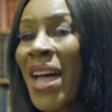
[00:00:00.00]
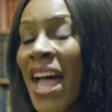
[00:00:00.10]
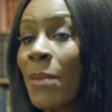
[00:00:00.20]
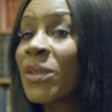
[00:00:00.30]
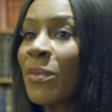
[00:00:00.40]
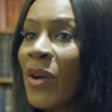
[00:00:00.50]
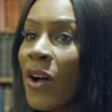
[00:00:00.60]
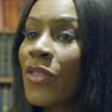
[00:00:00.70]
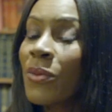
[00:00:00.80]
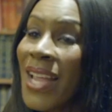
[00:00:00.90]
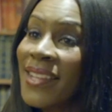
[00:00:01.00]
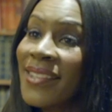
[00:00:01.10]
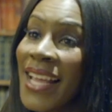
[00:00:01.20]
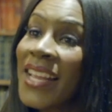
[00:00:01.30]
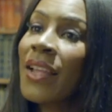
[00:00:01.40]
perhaps a pathway
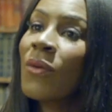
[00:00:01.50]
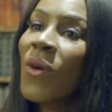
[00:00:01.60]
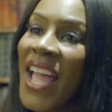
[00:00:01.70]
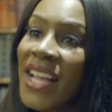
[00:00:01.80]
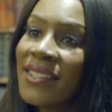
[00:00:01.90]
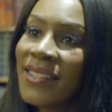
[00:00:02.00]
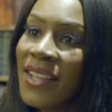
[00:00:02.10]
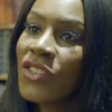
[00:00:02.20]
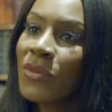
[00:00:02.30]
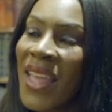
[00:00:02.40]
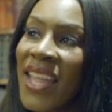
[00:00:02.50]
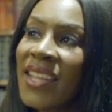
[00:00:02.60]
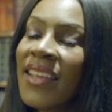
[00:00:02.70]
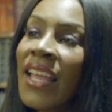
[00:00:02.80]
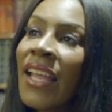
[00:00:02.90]
to getting Where Hands Touch made.